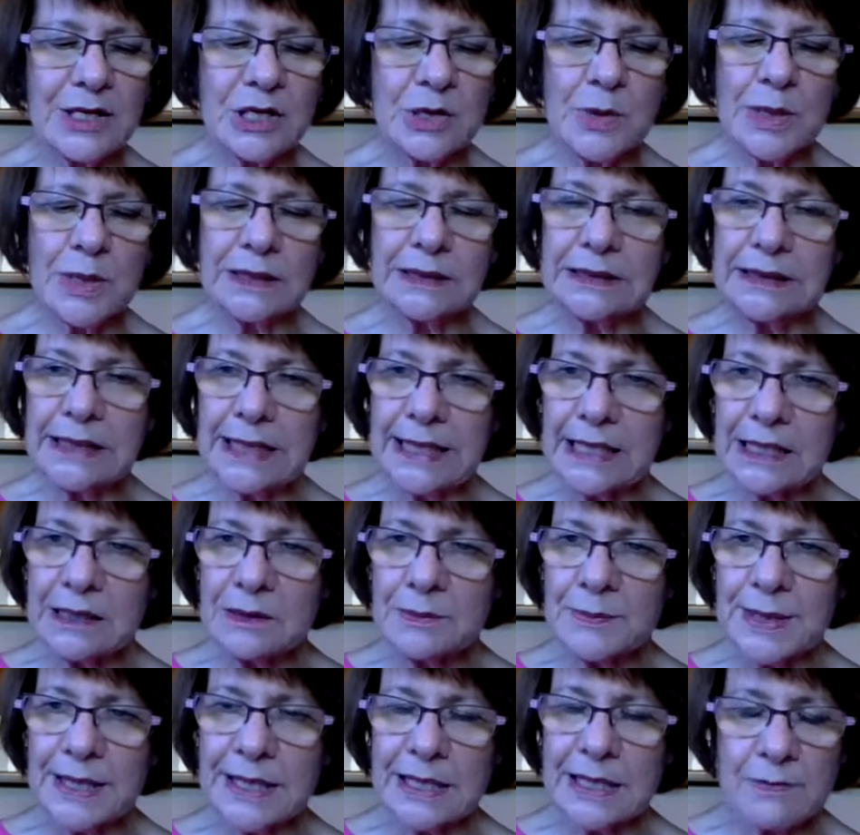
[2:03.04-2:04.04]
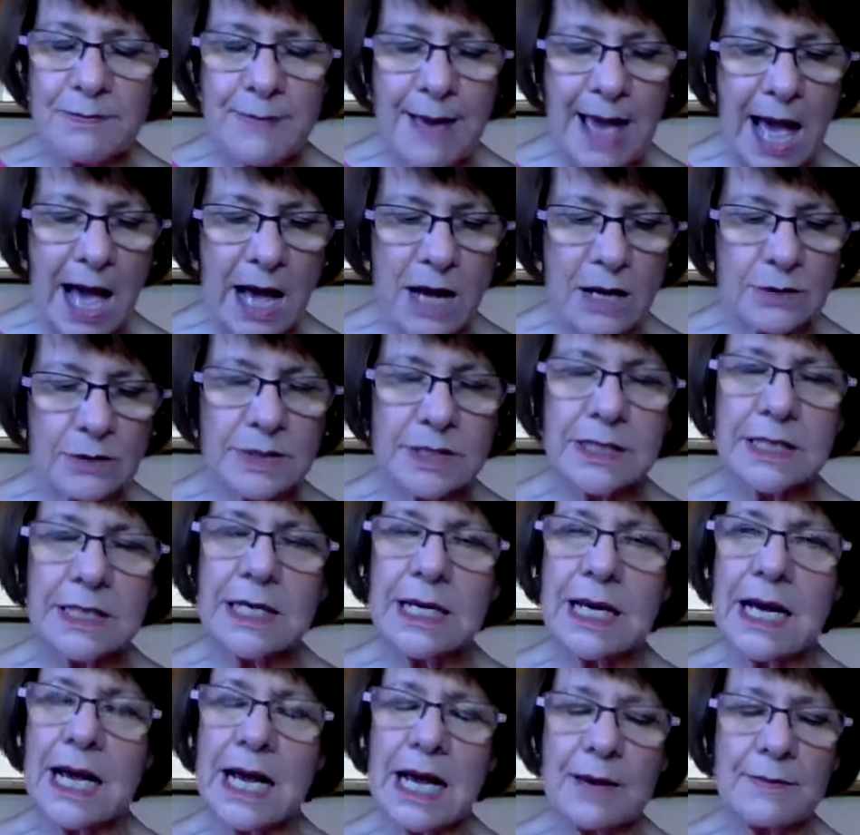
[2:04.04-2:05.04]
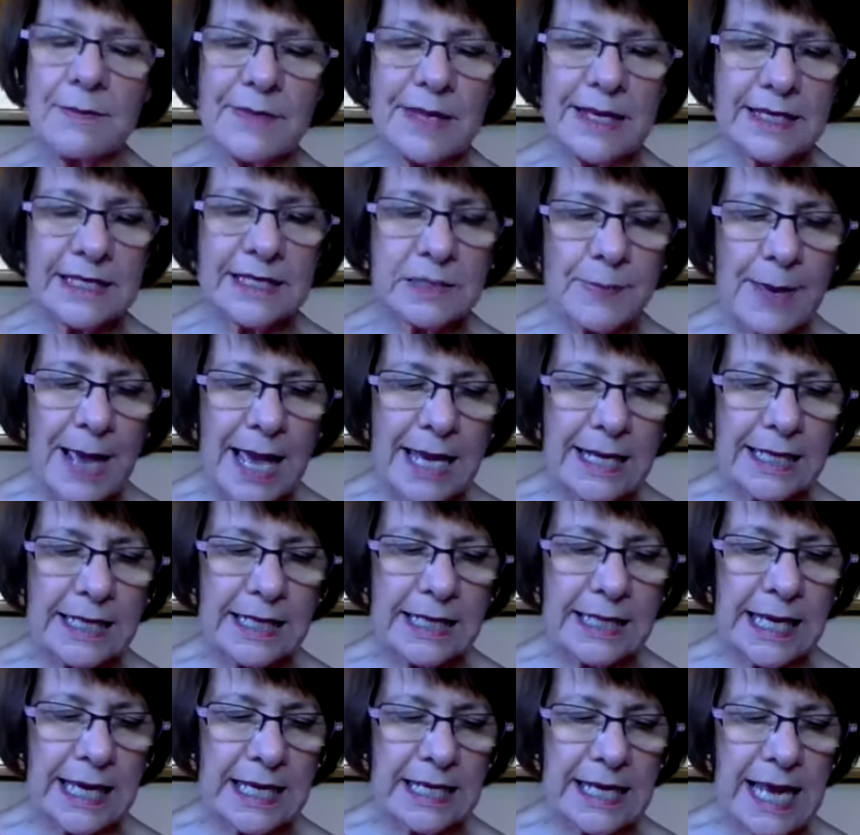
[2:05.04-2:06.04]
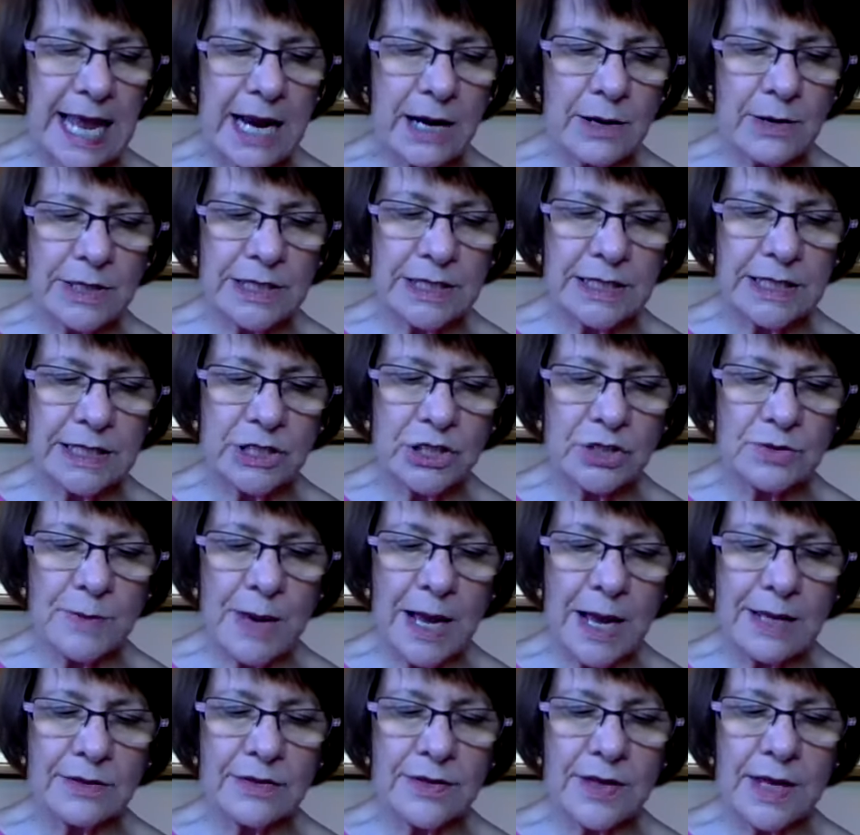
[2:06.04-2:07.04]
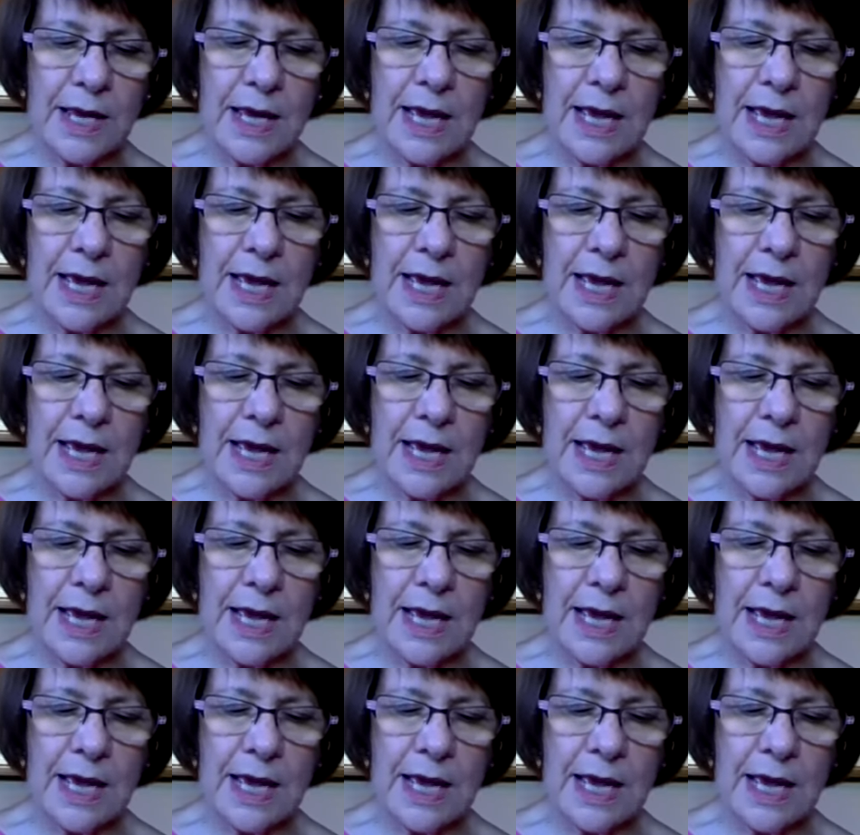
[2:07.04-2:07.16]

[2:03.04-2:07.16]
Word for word: you a little bit about um, the Hispanic Heritage Month.